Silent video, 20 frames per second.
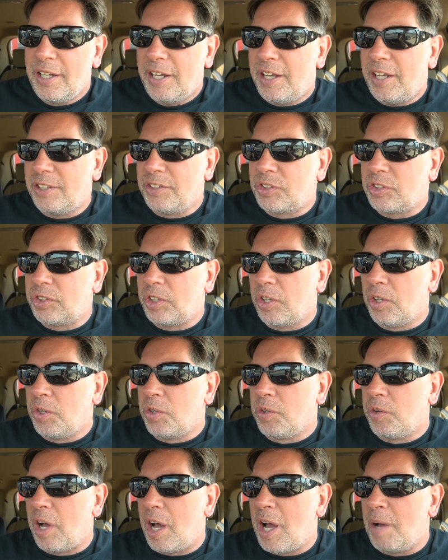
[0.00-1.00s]
And
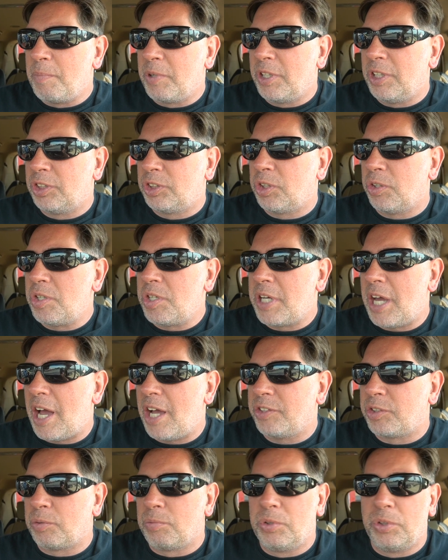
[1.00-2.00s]
so I'm gonna show you
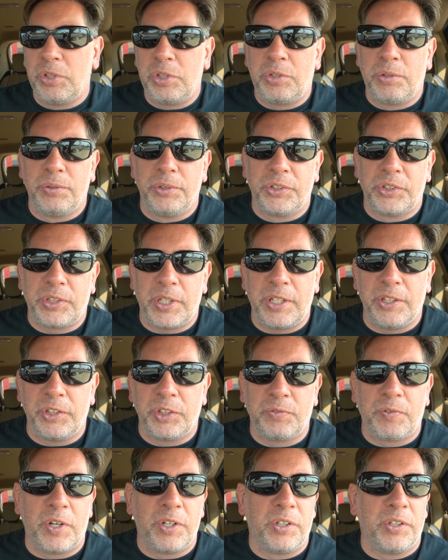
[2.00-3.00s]
guys a really cool
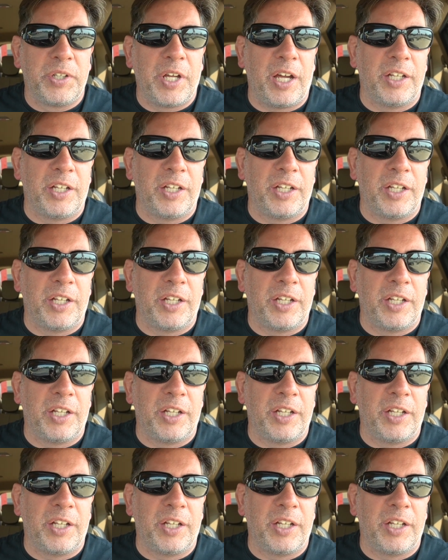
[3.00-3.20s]
sales funnel.